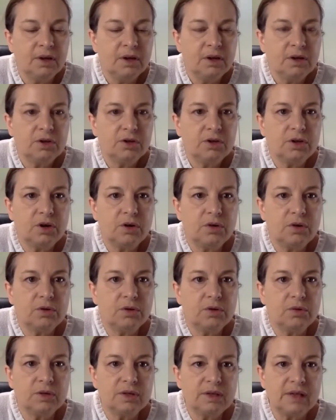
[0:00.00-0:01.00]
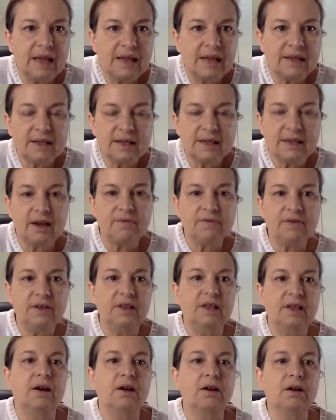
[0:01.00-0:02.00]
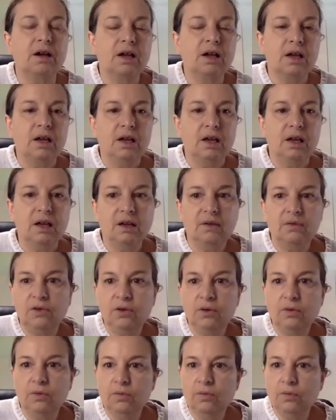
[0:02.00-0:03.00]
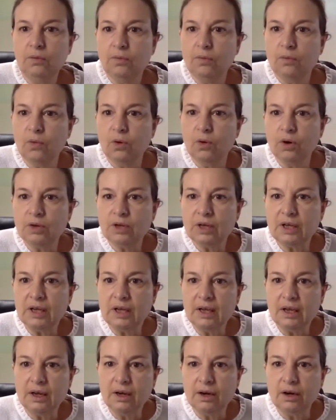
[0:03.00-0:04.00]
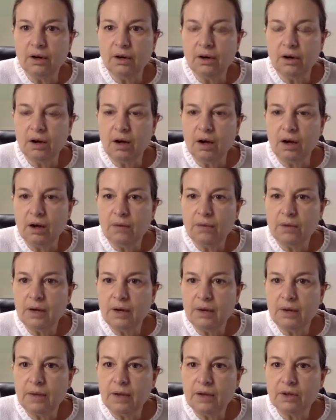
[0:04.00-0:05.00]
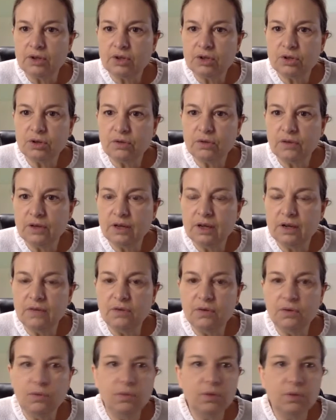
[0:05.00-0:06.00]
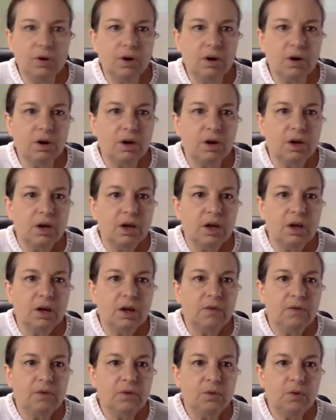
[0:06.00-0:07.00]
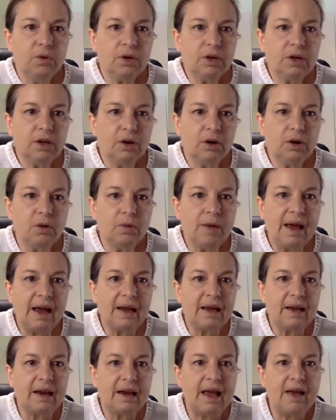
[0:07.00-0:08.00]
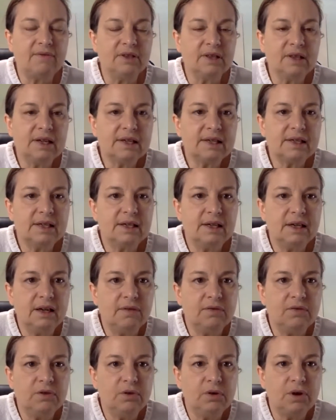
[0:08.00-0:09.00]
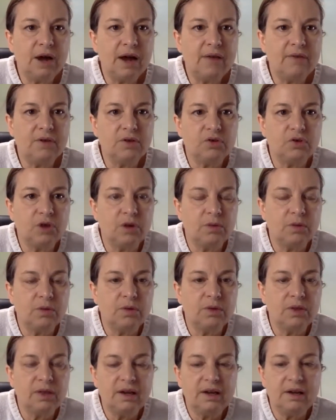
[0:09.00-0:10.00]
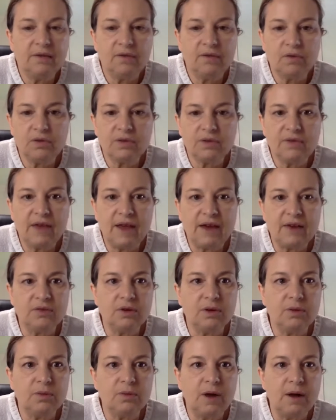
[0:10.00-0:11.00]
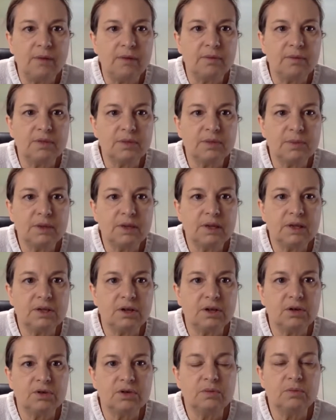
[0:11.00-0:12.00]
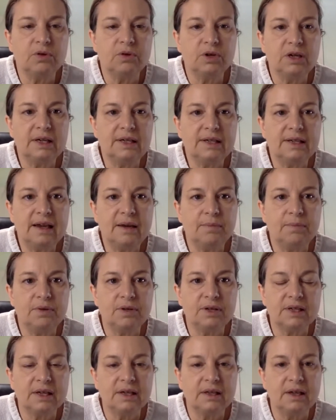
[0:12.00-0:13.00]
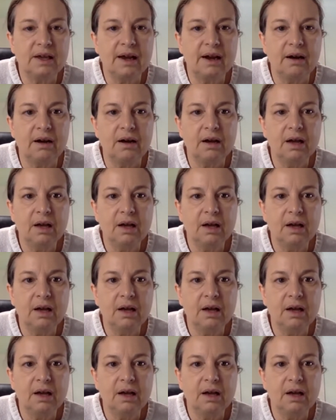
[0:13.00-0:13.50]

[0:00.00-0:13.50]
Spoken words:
So there was lots of stuff in there. If you weren't here, and I'm not sure if any of you were, if you weren't here, go back and have a listen if you're having trouble with any of those factoring problems, because there are some good examples in there